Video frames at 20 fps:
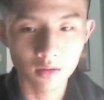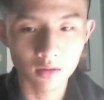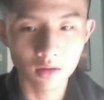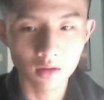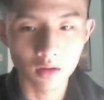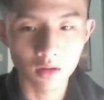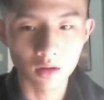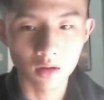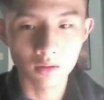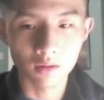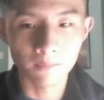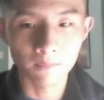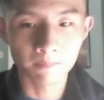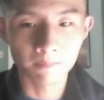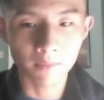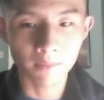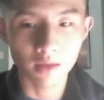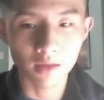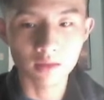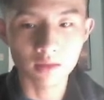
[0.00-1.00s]

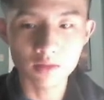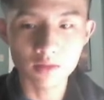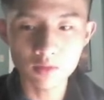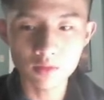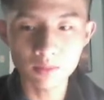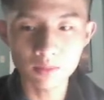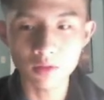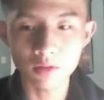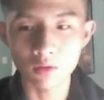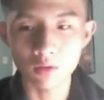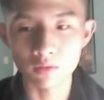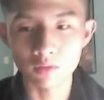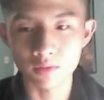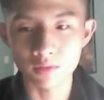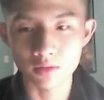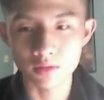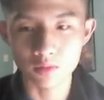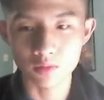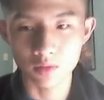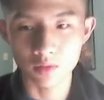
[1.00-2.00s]
And this would be O of n
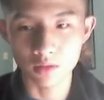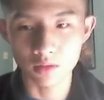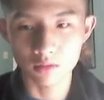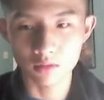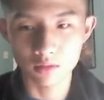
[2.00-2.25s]
squared.